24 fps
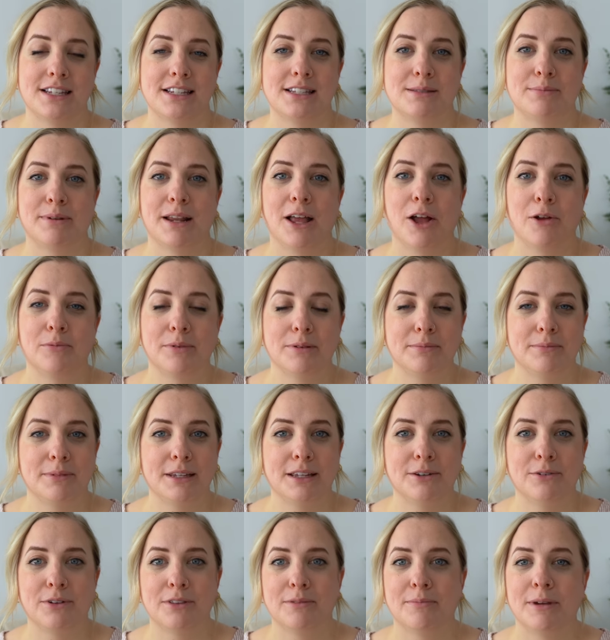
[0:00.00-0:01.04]
He's been helping
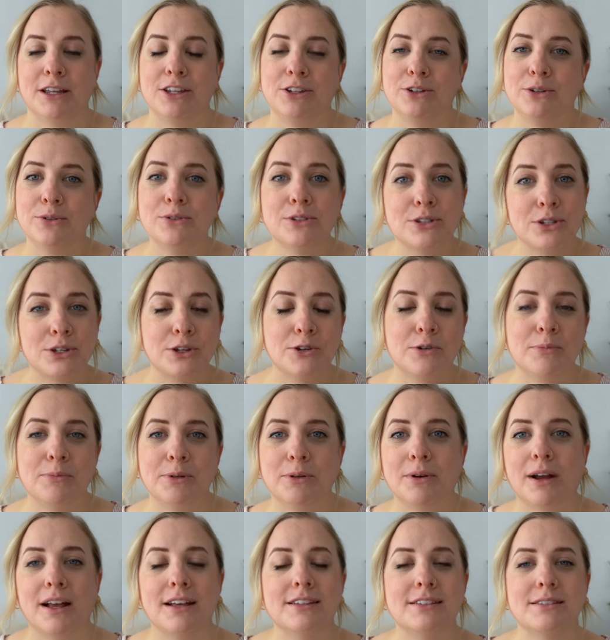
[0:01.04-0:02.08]
me with my YouTube.
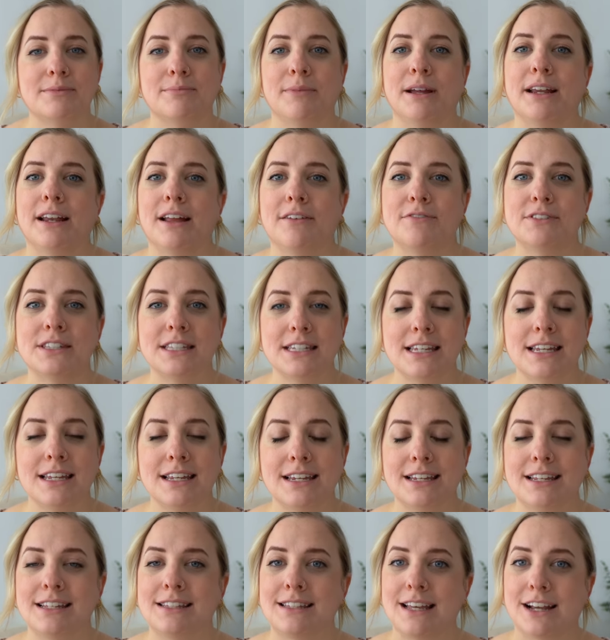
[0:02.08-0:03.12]
You guys might have
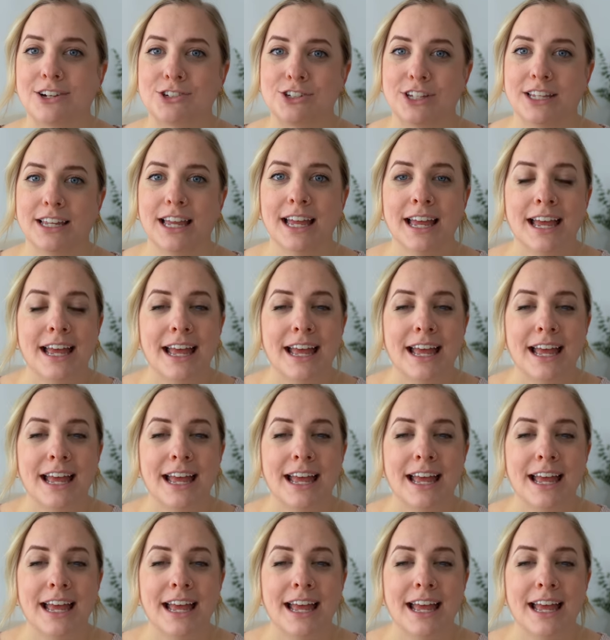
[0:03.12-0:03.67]
seen he's actually